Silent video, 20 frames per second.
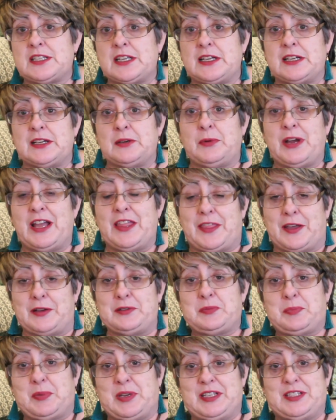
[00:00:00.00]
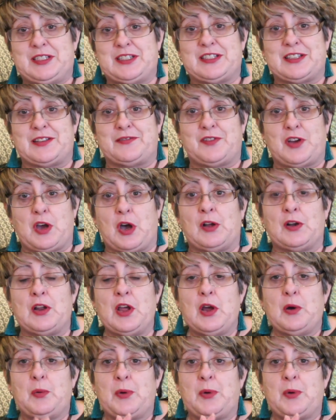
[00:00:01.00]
uh, where those pieces have gone.